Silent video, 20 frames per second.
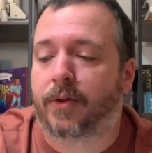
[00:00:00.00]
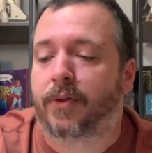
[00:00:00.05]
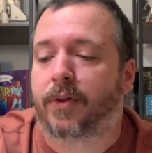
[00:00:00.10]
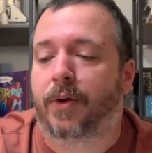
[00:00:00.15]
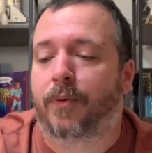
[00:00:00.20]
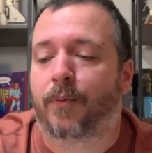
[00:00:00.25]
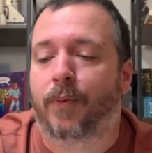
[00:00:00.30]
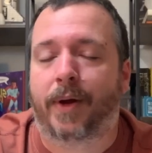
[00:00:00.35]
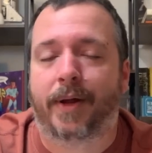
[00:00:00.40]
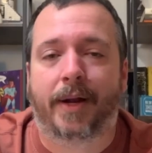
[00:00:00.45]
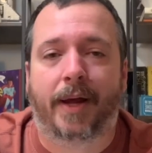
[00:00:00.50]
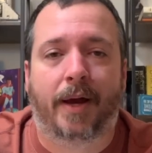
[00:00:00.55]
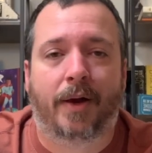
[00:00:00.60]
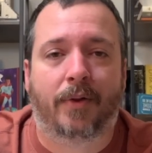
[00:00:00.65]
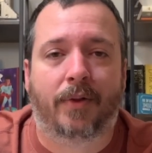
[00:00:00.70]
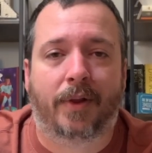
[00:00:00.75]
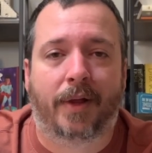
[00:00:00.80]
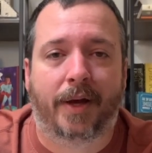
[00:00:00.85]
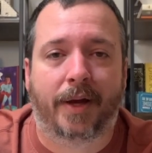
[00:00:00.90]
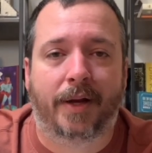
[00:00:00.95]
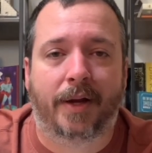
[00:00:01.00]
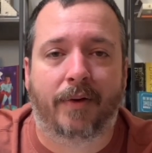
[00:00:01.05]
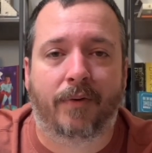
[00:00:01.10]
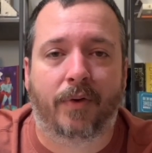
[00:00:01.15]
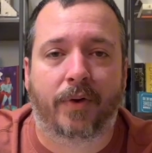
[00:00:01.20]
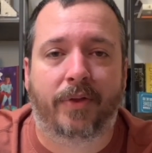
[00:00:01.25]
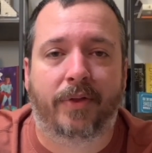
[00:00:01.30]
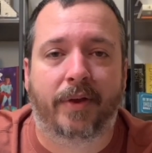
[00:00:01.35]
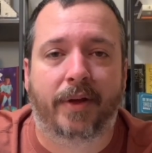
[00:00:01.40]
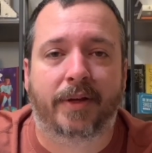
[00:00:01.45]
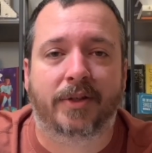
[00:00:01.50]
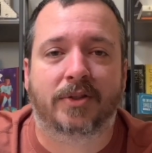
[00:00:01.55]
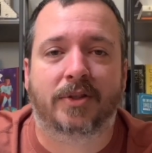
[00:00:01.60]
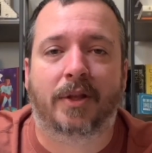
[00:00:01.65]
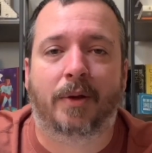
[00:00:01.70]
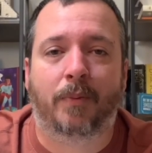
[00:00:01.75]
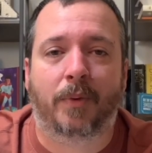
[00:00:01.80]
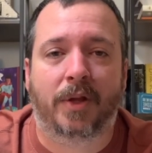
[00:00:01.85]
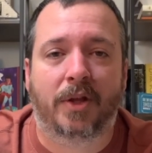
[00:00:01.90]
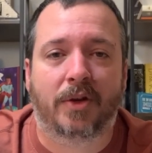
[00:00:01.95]
They outline everything so
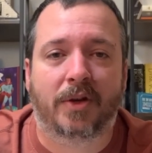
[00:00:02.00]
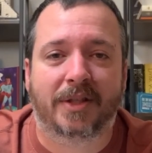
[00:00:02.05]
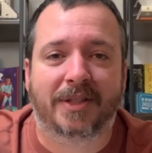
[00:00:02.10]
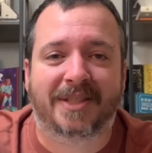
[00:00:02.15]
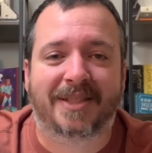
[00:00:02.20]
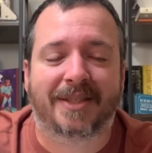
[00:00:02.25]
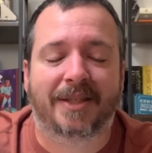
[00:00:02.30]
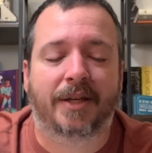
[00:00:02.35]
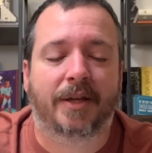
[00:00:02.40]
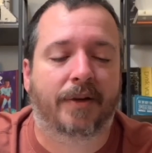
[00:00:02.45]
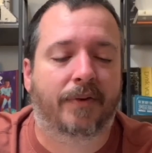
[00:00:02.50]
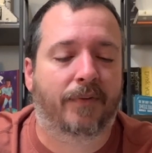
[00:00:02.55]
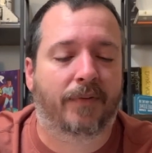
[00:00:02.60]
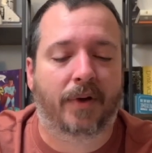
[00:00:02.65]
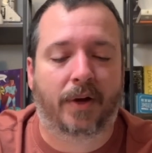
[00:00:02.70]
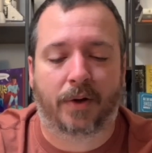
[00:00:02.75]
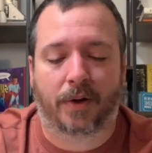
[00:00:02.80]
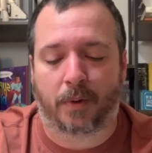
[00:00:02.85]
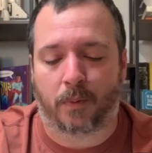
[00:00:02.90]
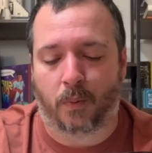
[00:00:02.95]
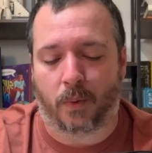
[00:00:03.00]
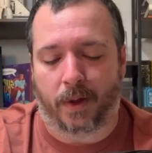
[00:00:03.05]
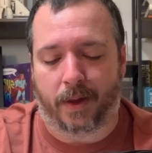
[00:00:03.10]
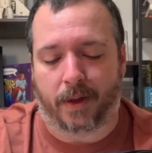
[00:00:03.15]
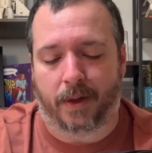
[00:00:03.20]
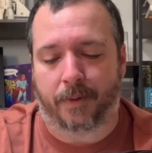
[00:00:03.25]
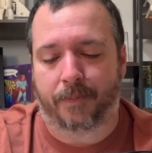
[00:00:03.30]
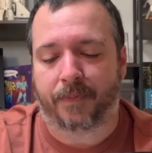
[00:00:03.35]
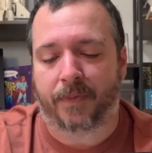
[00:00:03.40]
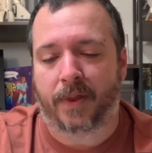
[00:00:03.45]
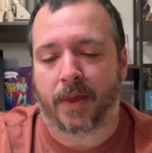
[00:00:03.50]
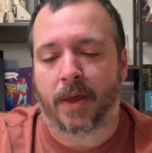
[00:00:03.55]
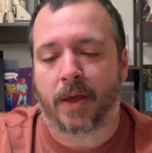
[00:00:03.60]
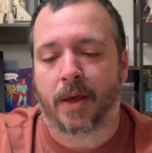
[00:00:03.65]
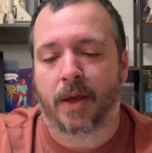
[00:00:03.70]
that way you can see it very well.